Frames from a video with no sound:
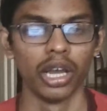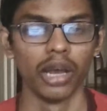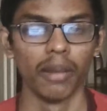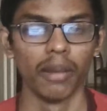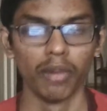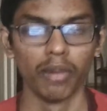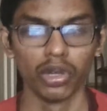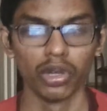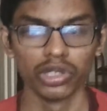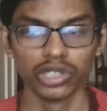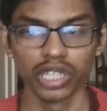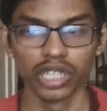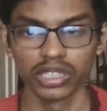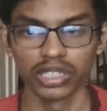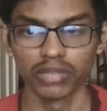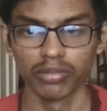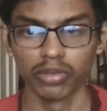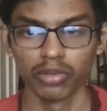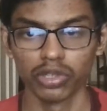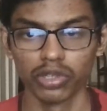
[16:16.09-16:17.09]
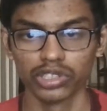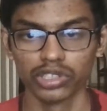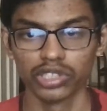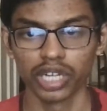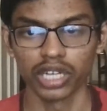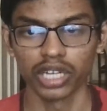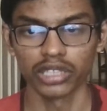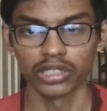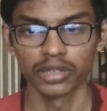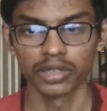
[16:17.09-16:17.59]
Most
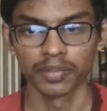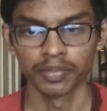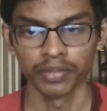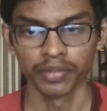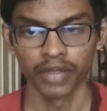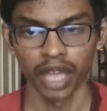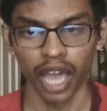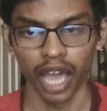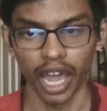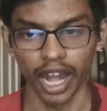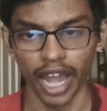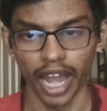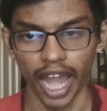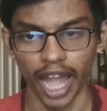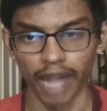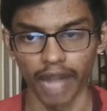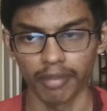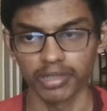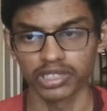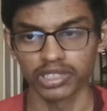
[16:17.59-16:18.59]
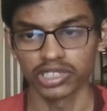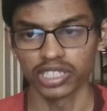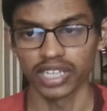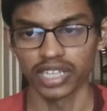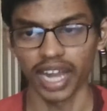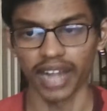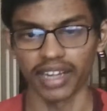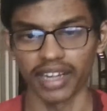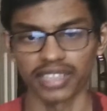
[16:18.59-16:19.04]
drugs are administered at